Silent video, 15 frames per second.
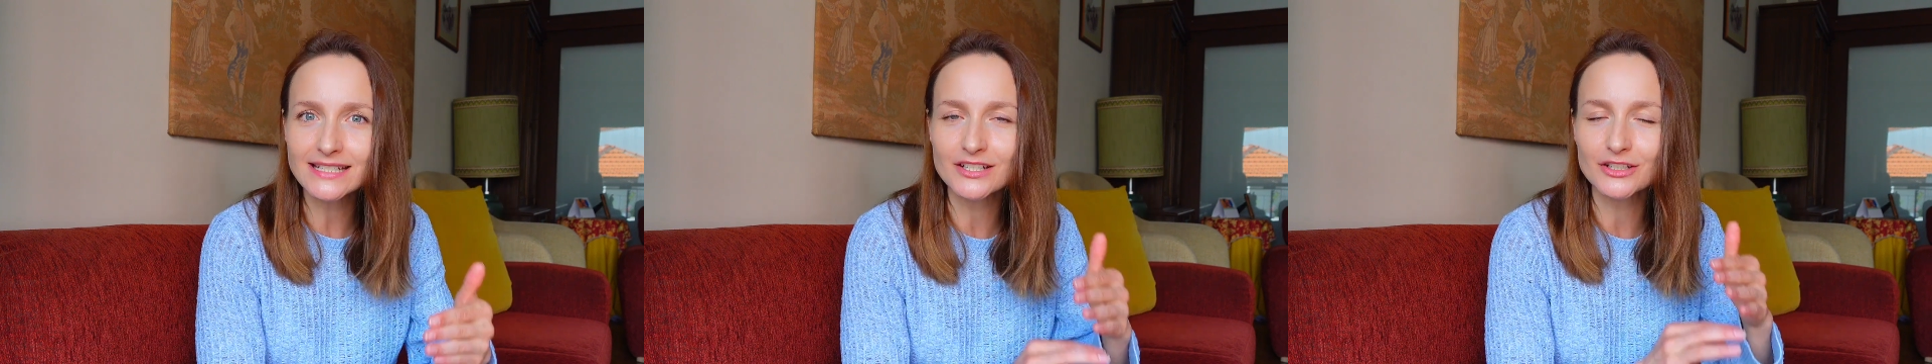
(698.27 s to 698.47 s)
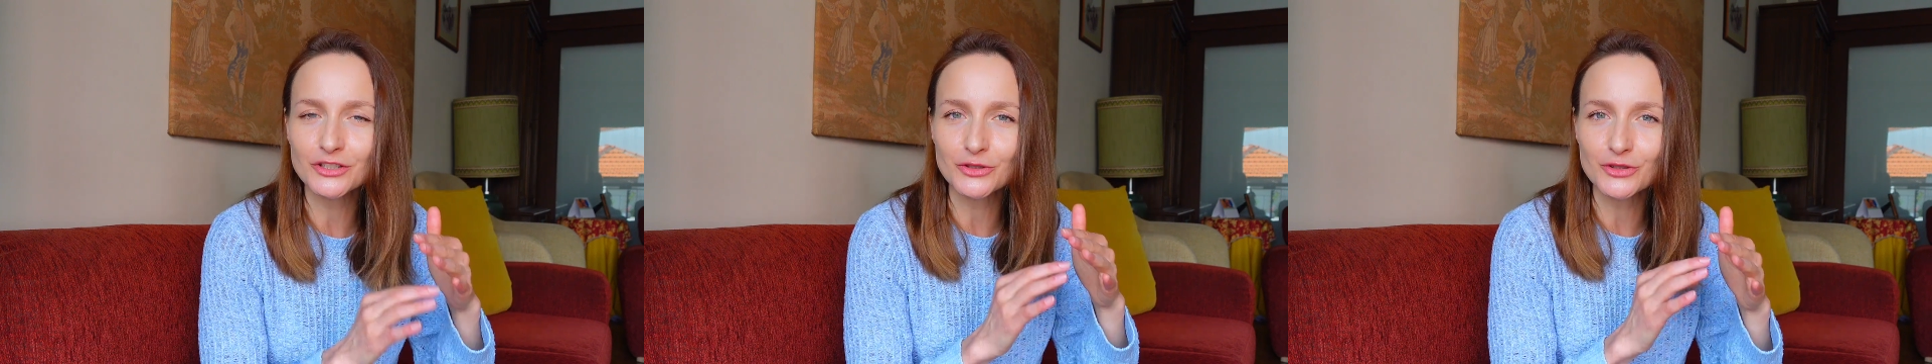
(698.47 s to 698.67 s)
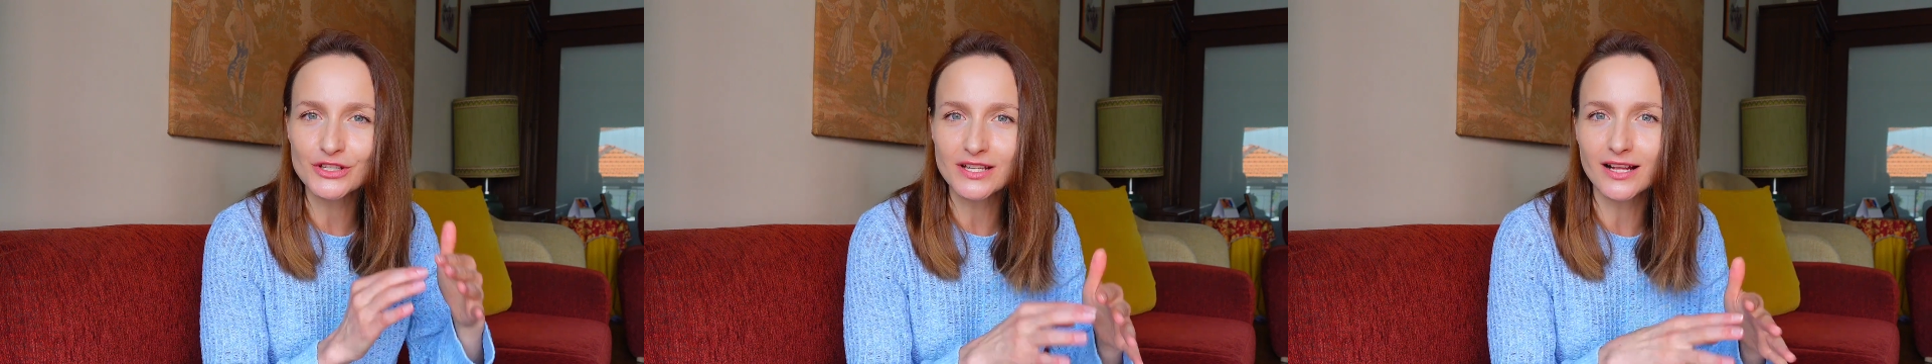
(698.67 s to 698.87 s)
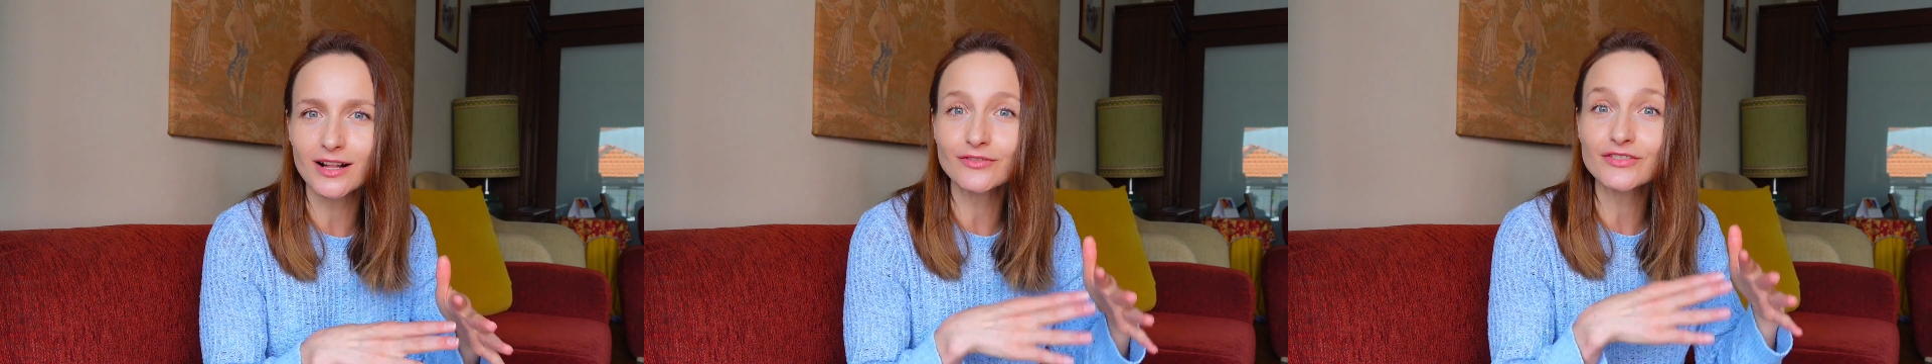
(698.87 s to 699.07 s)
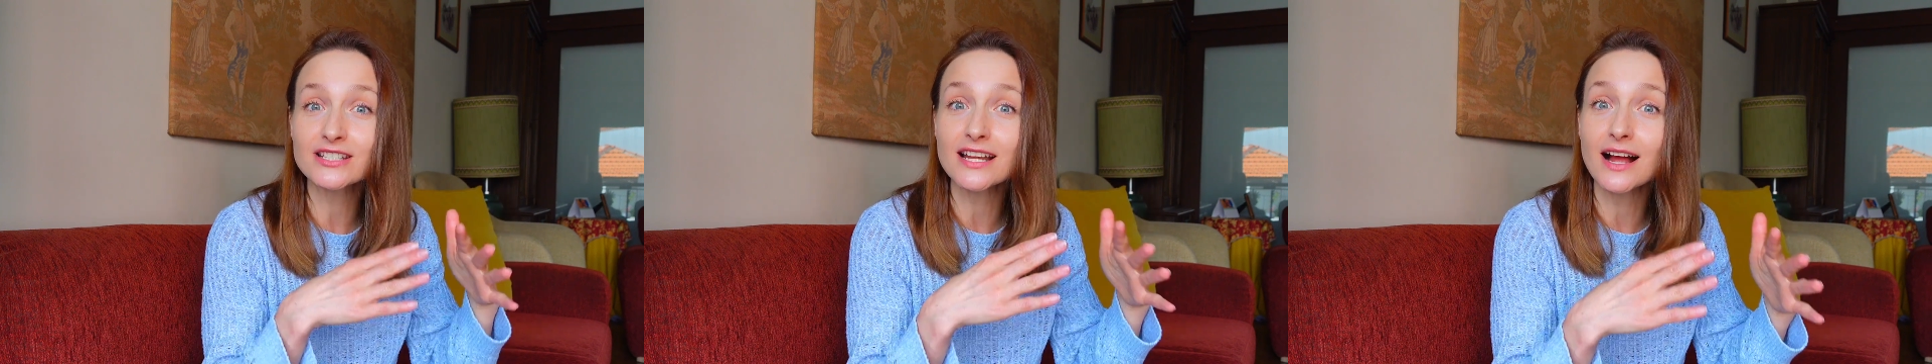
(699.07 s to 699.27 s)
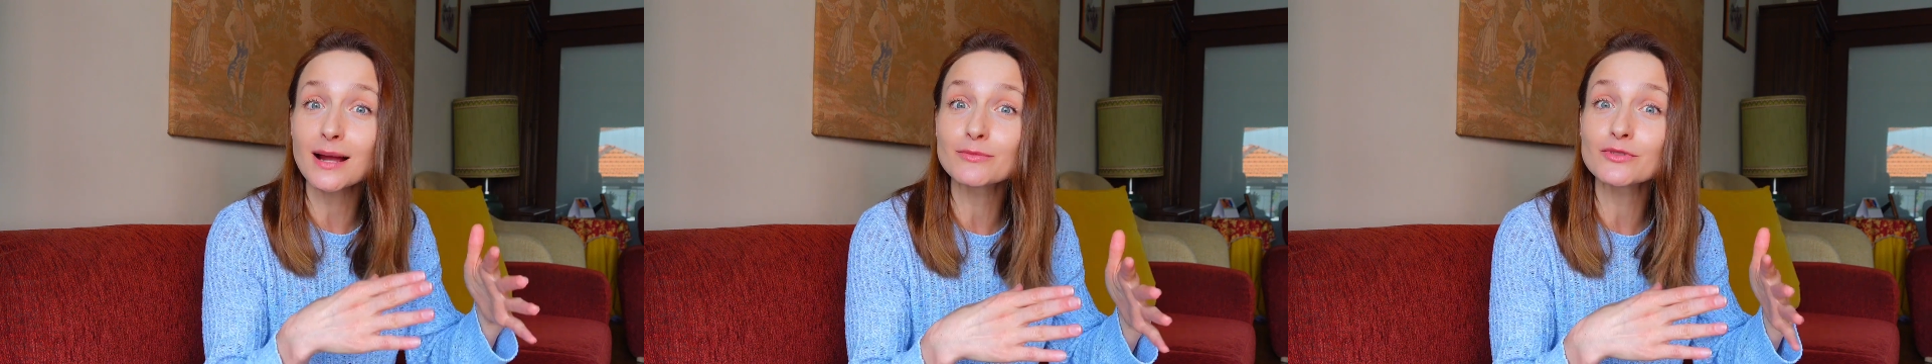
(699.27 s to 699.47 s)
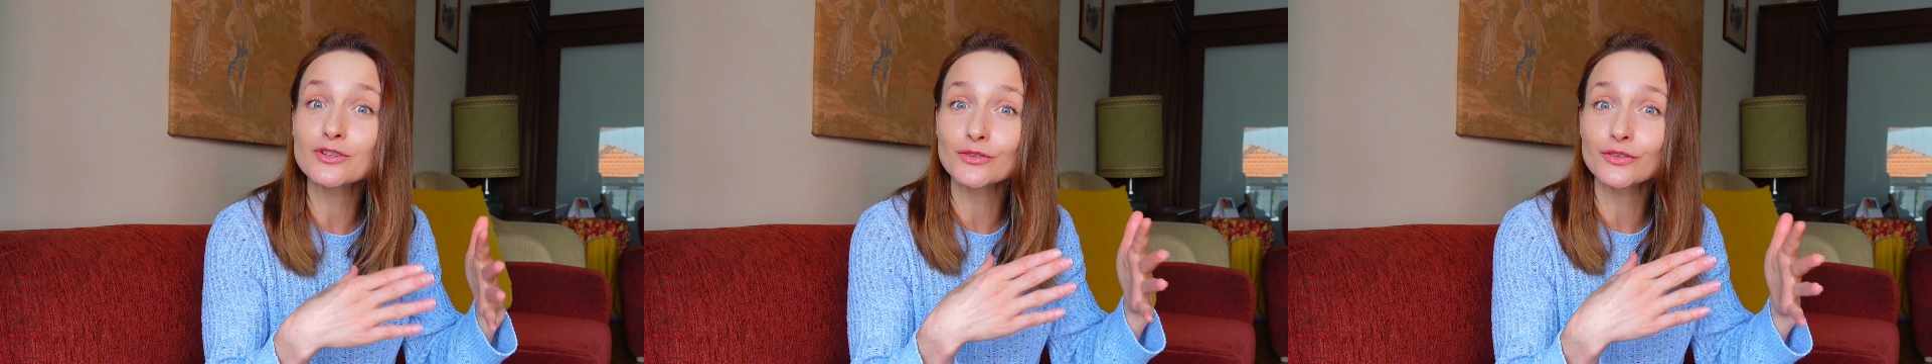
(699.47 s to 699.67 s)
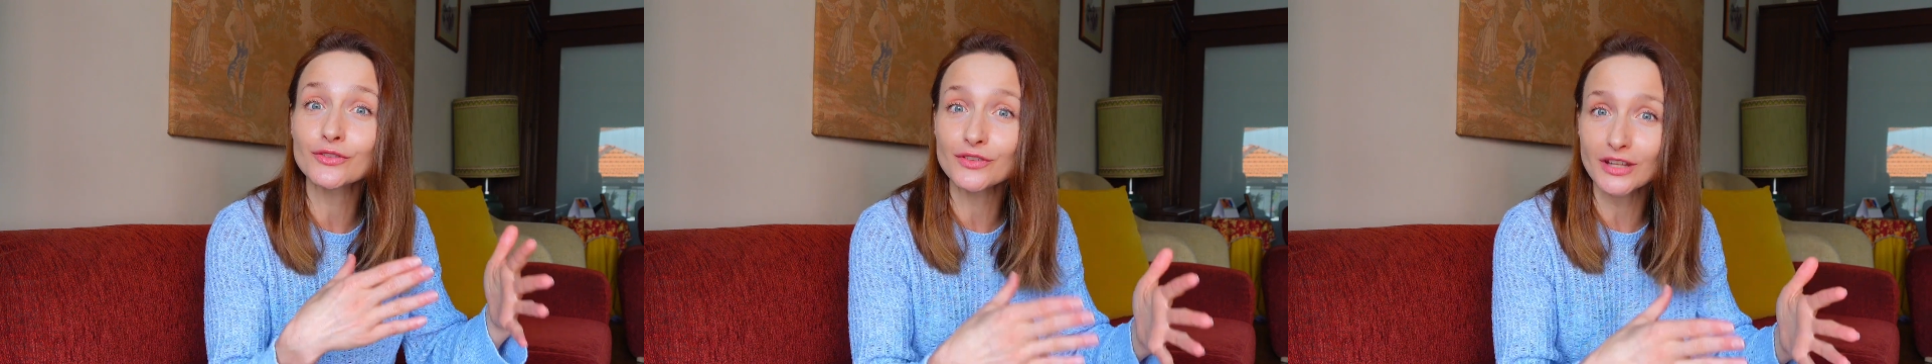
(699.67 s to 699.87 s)
and yourself time to
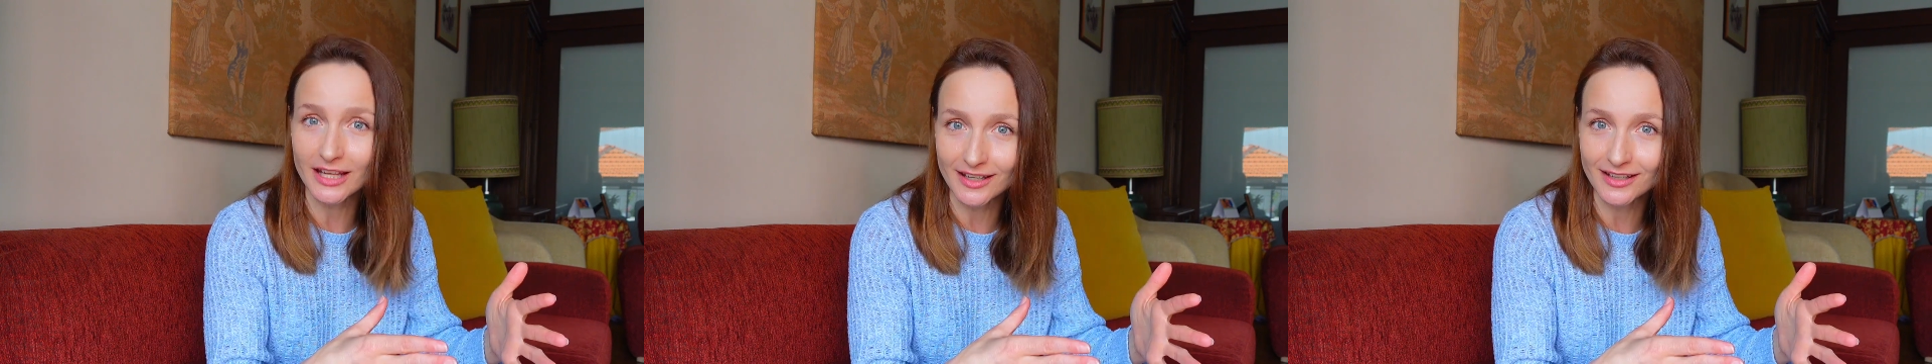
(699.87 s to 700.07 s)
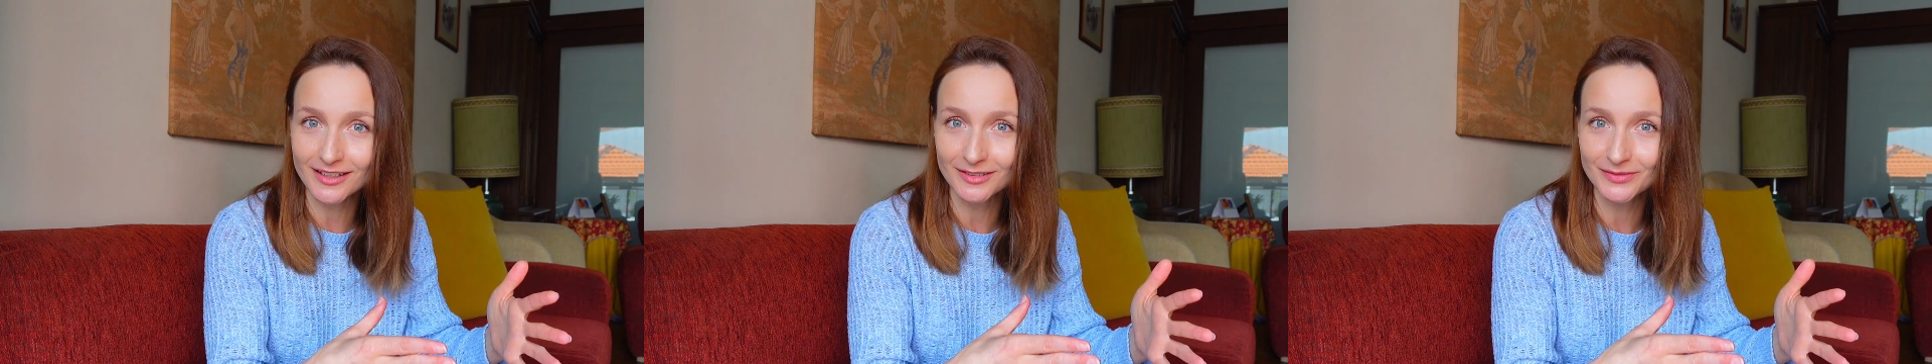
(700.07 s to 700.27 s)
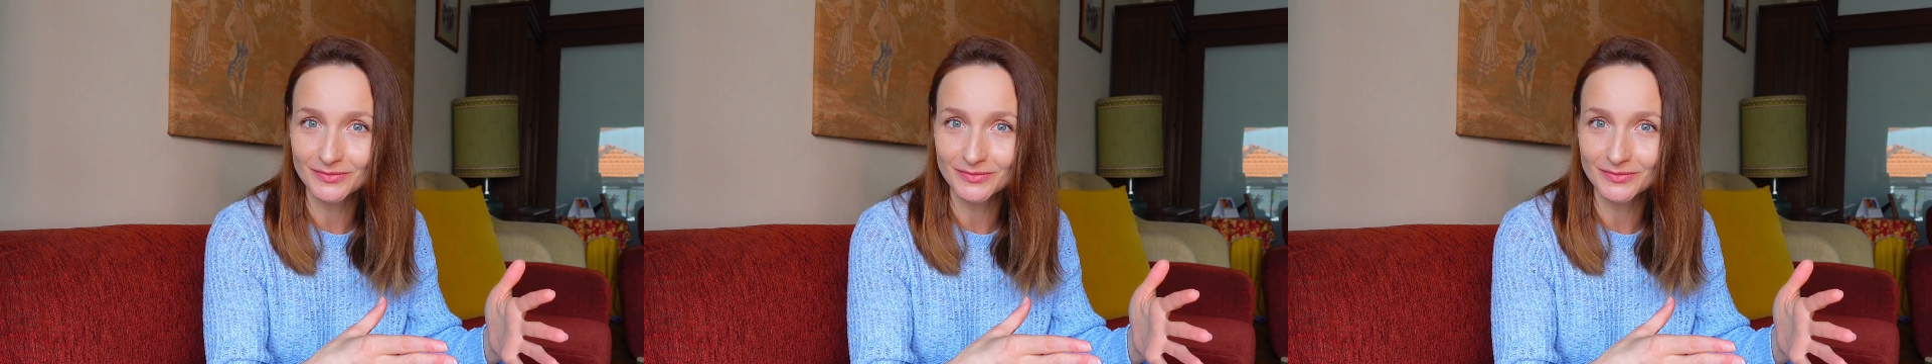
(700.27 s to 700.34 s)
think.